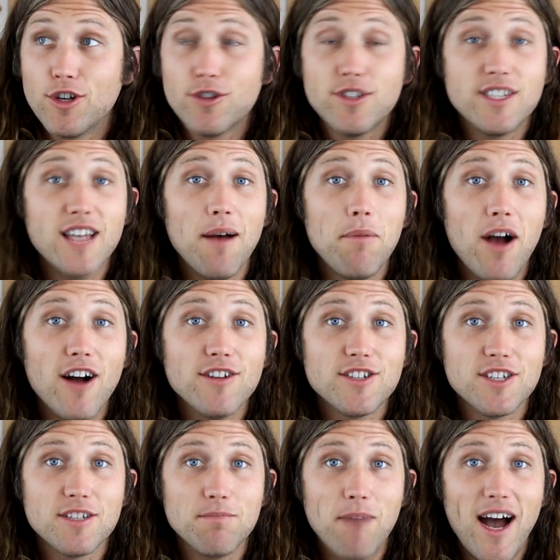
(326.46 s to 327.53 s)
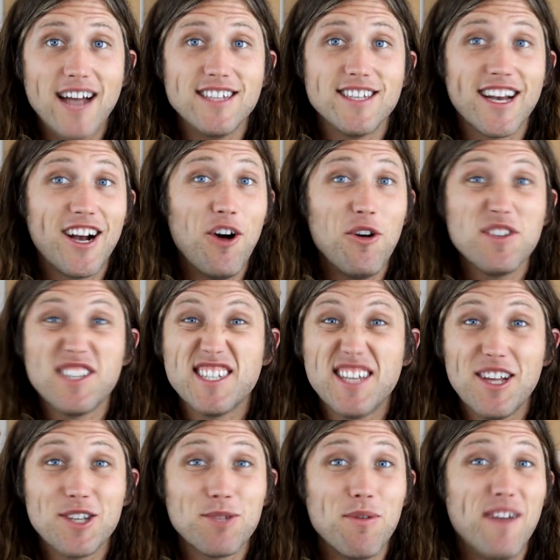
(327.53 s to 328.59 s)
Your subconscious mind, psychologists
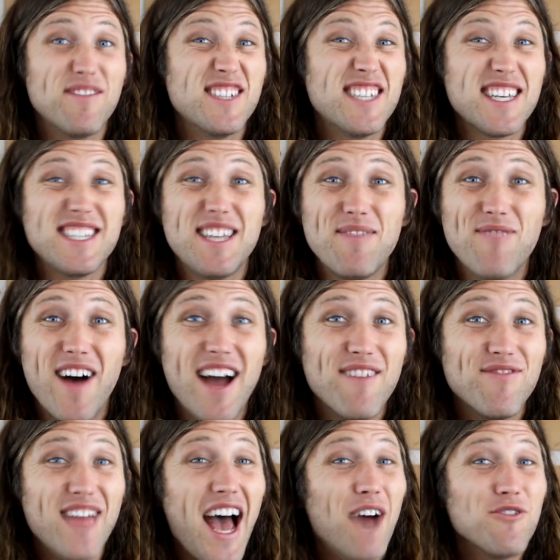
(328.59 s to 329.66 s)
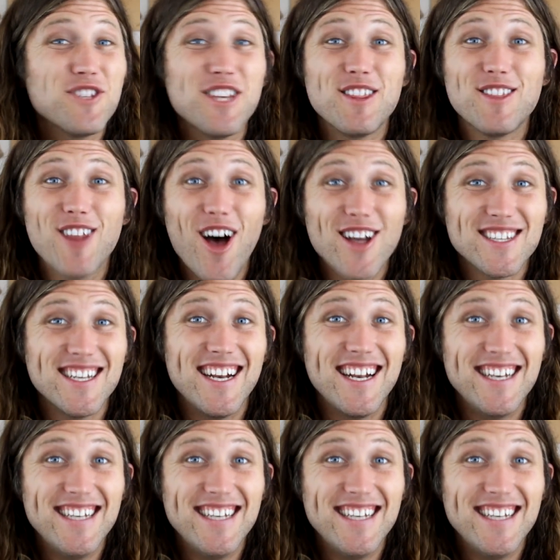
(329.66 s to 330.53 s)
tell us we have 65,000 thoughts in a